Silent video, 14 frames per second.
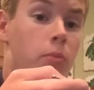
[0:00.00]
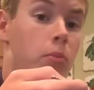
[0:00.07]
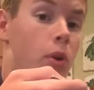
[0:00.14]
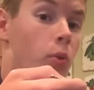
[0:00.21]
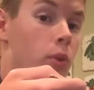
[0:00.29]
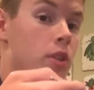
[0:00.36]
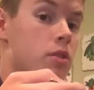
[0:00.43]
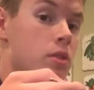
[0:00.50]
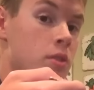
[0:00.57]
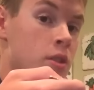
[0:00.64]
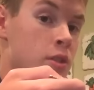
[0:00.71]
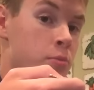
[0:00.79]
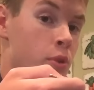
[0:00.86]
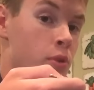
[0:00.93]
but when it's in the
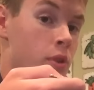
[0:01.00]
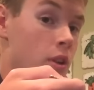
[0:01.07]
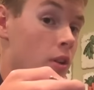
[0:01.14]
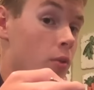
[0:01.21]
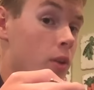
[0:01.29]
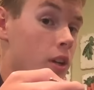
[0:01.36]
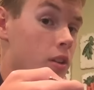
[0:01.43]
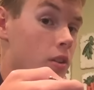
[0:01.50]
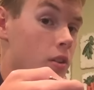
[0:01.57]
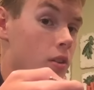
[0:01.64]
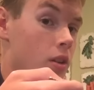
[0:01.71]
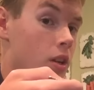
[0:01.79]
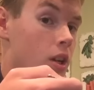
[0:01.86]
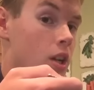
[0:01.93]
spoon, you don't want
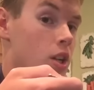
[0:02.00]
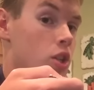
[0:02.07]
your